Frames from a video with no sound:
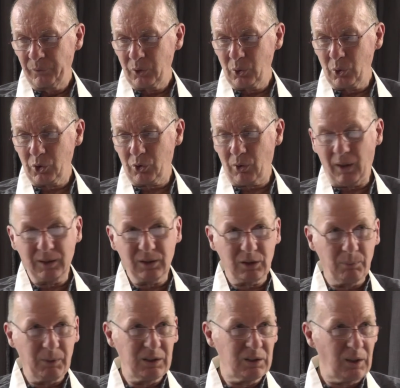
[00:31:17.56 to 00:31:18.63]
So trying
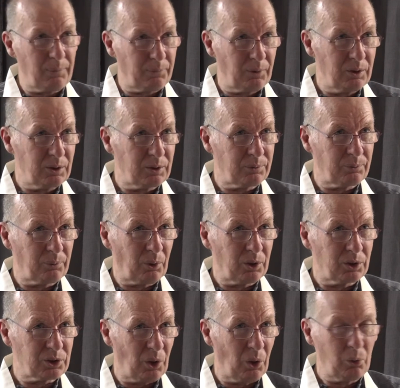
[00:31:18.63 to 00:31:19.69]
to be different for
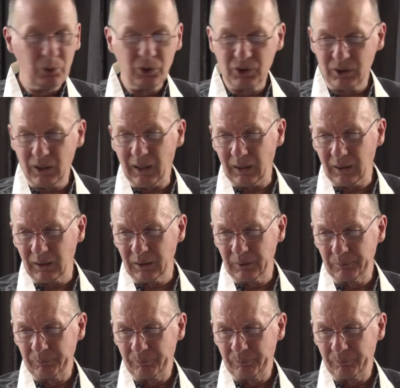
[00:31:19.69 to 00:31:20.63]
its own sake.